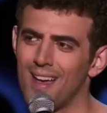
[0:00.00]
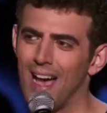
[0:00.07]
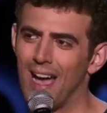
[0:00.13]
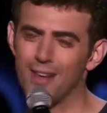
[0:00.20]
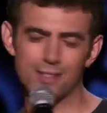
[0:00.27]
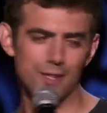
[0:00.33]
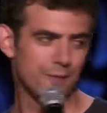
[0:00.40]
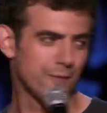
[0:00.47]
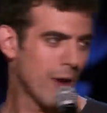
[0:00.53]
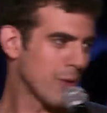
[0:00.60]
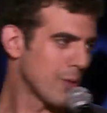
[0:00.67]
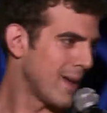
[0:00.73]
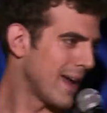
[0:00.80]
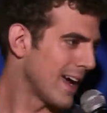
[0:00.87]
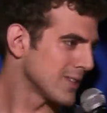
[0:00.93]
I used to fight
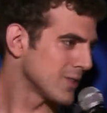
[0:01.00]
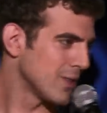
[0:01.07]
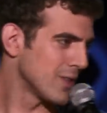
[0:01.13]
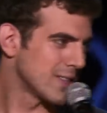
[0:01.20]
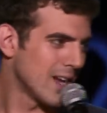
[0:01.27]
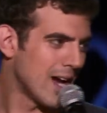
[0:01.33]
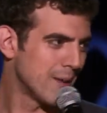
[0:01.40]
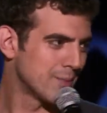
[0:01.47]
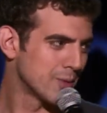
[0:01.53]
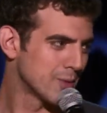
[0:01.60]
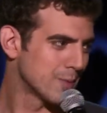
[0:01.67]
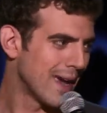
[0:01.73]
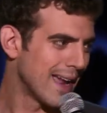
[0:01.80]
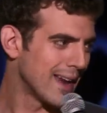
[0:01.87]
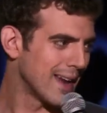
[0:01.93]
with my ex all the time. She was
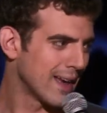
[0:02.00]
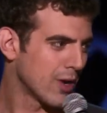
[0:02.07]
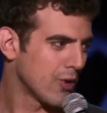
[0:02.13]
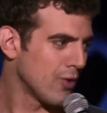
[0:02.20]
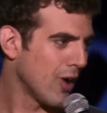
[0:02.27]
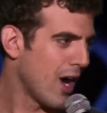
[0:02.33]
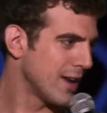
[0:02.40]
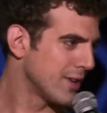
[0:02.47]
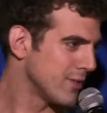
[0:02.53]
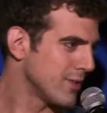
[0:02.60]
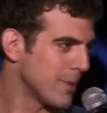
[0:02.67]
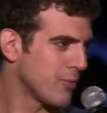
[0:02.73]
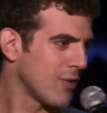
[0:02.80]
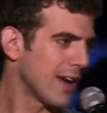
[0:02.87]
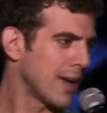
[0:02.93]
mad I didn't cry during the
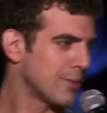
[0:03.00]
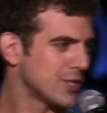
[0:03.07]
breakup.